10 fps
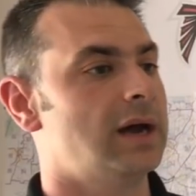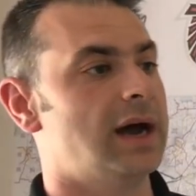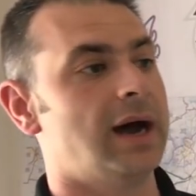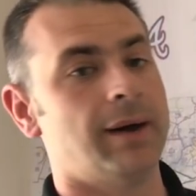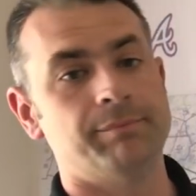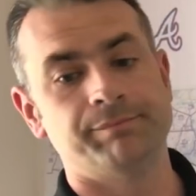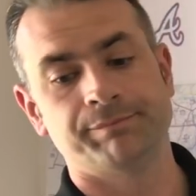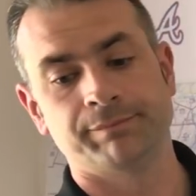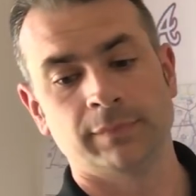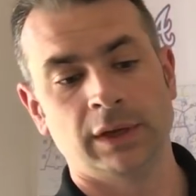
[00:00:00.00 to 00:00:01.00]
Um,
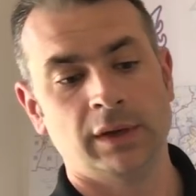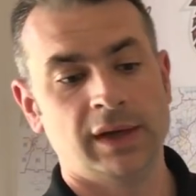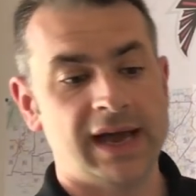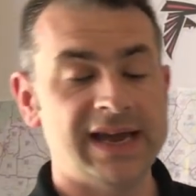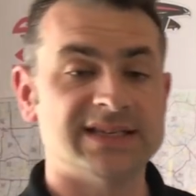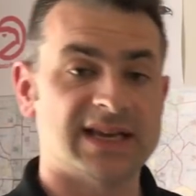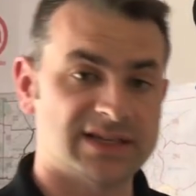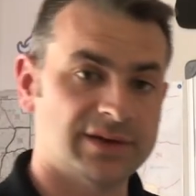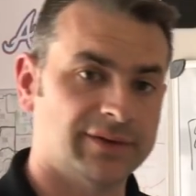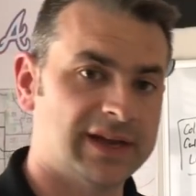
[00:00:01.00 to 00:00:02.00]
hey, is that
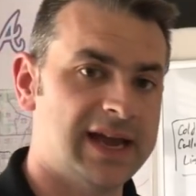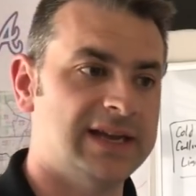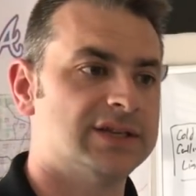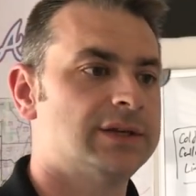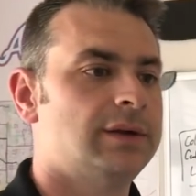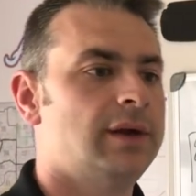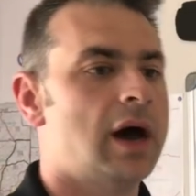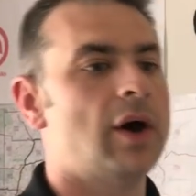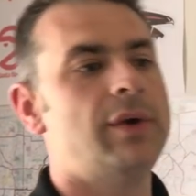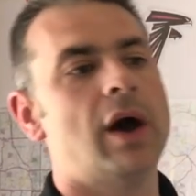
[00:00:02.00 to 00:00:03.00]
still the case?
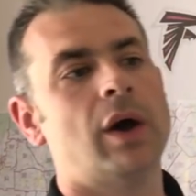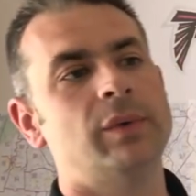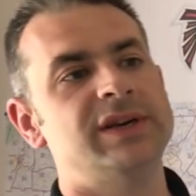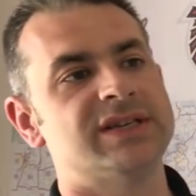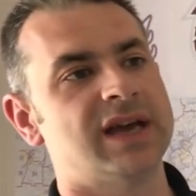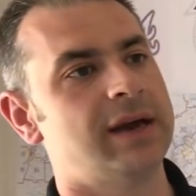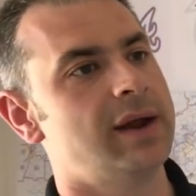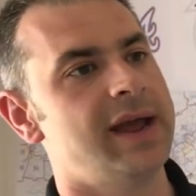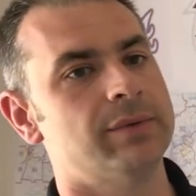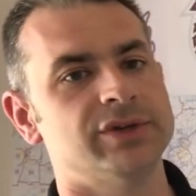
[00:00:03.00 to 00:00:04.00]
Oh no, we decided.
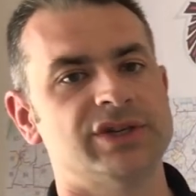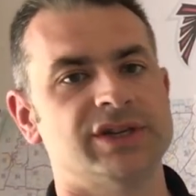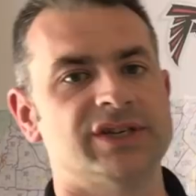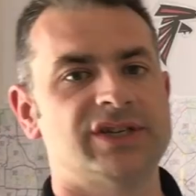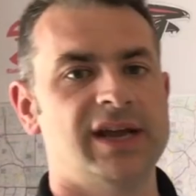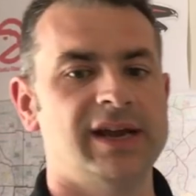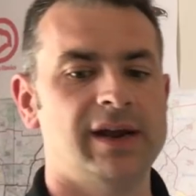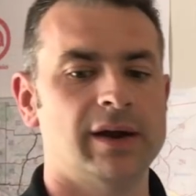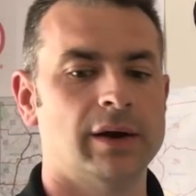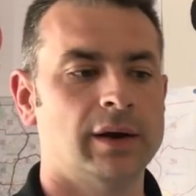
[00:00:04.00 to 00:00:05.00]
Hey, we're just going to stay
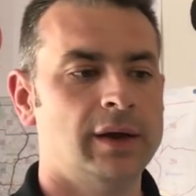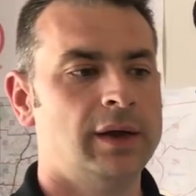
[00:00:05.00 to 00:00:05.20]
here.